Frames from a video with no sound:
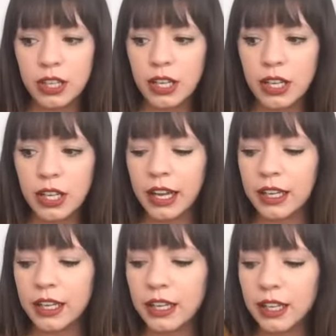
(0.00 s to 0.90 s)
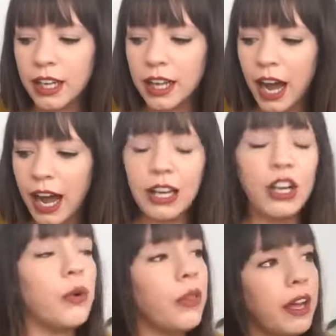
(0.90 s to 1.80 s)
like i
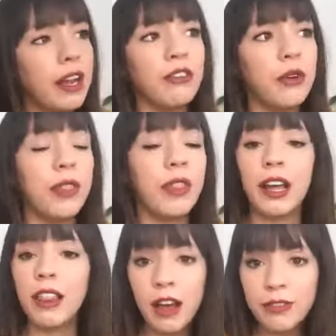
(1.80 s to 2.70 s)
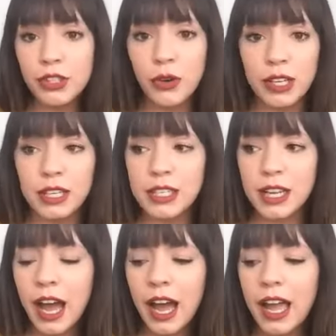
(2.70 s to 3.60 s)
know that everyone that i love is going to
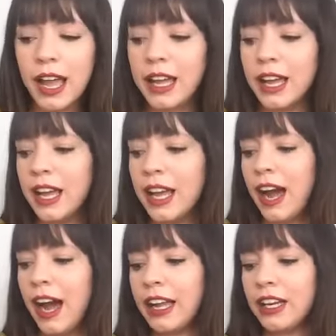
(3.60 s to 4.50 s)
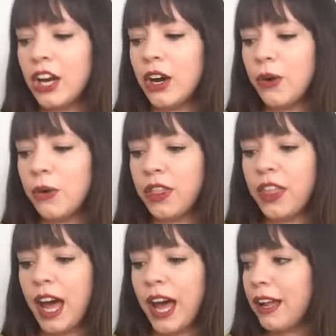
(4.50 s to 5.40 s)
die i know
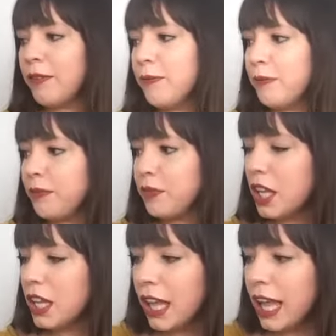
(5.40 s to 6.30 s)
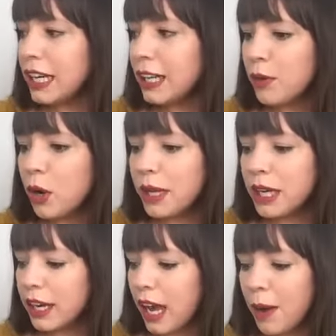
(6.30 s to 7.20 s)
that any moment
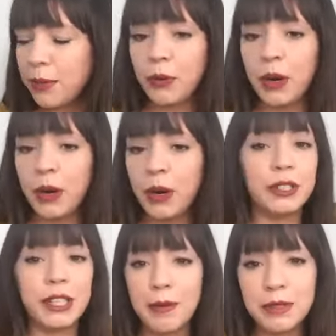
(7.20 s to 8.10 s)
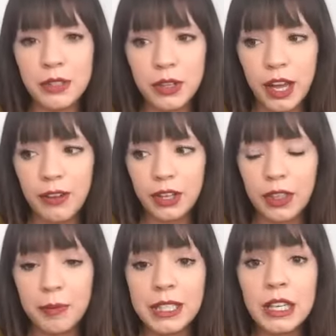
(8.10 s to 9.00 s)
could happen where I could lose absolutely
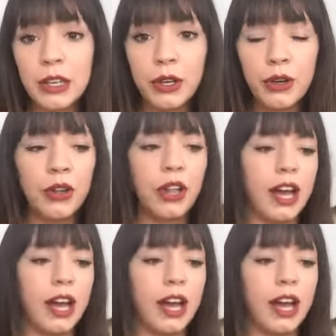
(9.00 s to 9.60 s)
everything material.